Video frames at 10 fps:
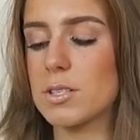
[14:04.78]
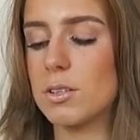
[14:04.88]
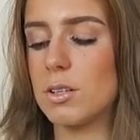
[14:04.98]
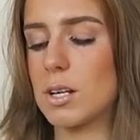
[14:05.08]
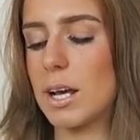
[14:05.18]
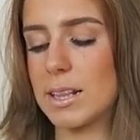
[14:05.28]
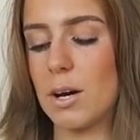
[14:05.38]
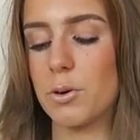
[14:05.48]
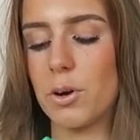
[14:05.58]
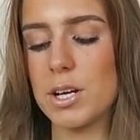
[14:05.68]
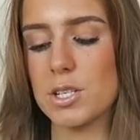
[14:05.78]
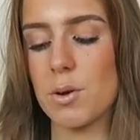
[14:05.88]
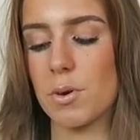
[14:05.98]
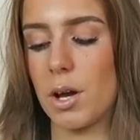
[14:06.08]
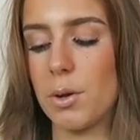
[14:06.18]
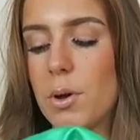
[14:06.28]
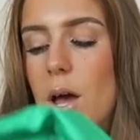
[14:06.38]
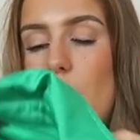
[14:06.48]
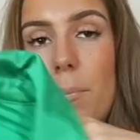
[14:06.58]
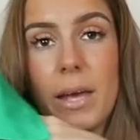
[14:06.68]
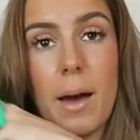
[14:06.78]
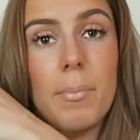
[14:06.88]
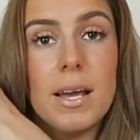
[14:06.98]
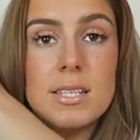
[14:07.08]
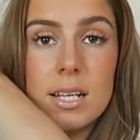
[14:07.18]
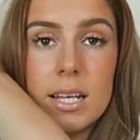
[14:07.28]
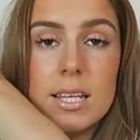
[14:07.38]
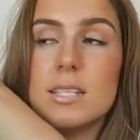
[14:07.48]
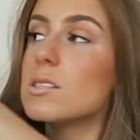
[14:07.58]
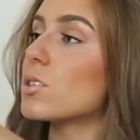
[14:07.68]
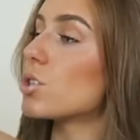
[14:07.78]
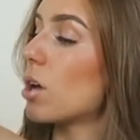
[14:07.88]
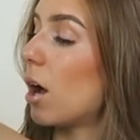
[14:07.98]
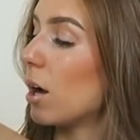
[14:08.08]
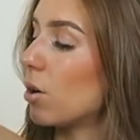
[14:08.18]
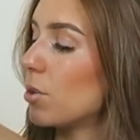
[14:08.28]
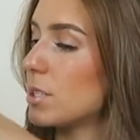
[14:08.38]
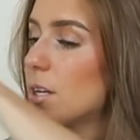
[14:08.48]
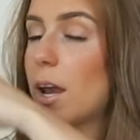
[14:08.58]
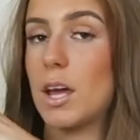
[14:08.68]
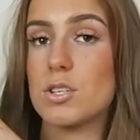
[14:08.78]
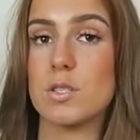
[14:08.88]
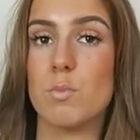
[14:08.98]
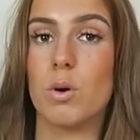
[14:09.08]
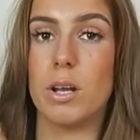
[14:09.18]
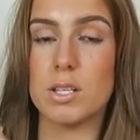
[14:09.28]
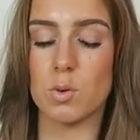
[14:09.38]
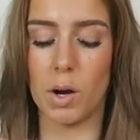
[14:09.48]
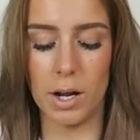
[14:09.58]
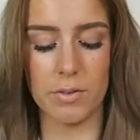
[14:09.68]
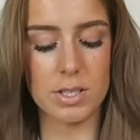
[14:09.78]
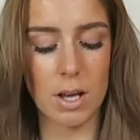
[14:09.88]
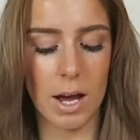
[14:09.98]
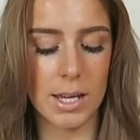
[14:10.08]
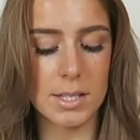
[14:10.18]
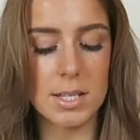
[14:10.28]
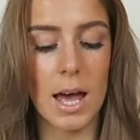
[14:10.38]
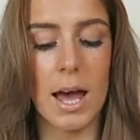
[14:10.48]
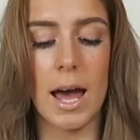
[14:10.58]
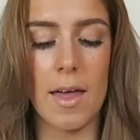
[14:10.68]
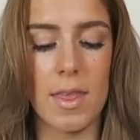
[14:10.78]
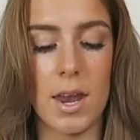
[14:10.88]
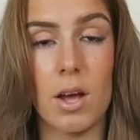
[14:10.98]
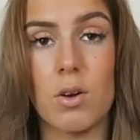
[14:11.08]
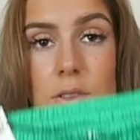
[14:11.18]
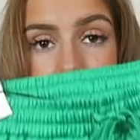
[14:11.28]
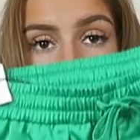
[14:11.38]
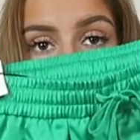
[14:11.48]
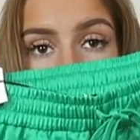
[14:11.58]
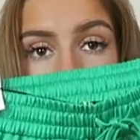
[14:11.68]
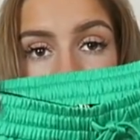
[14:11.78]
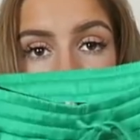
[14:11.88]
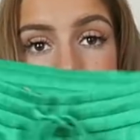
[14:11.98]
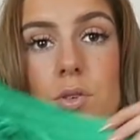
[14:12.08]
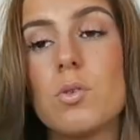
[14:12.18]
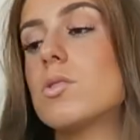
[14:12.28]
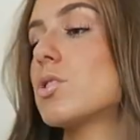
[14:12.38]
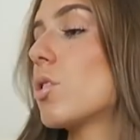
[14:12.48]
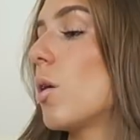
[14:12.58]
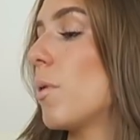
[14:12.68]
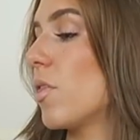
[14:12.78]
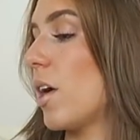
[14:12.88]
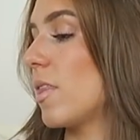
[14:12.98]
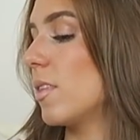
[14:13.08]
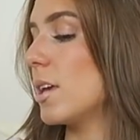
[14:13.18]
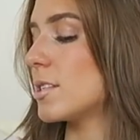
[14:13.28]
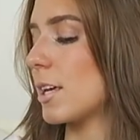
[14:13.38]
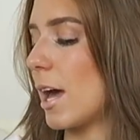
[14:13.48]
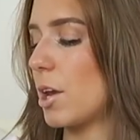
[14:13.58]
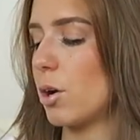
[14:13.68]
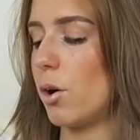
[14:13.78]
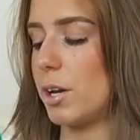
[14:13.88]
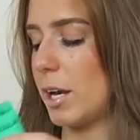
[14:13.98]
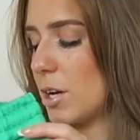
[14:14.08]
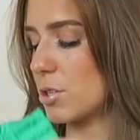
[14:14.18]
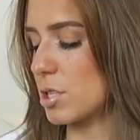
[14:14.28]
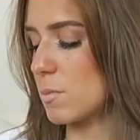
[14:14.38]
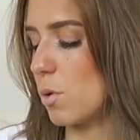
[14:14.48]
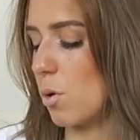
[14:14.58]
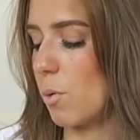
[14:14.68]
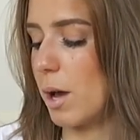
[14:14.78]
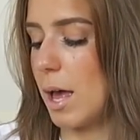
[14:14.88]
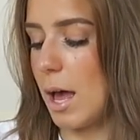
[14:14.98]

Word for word: it's going to look like that or not, I don't know. But yeah, basically this is a shirt. I got this in an extra small and it's quite oversized and then I got these little like runner shorts to go with it and these again I got in an extra small